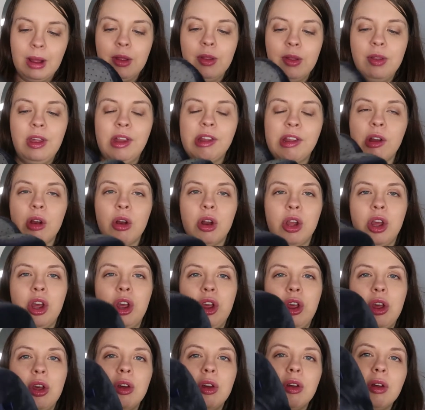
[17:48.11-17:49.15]
These are
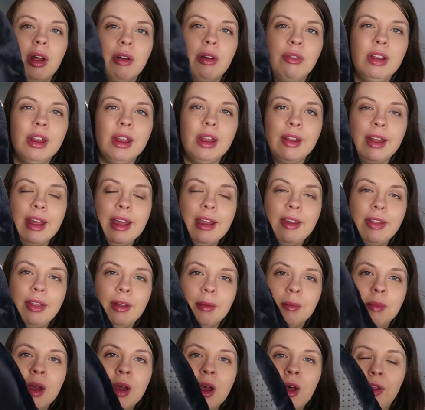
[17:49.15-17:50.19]
cute. I really like
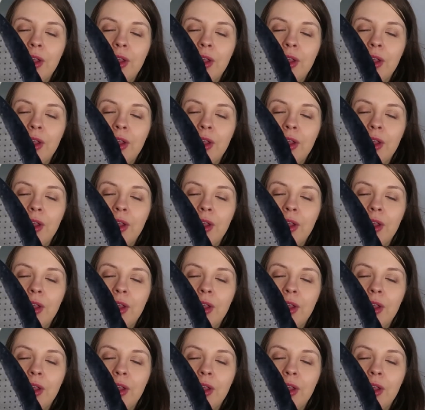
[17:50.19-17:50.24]
them.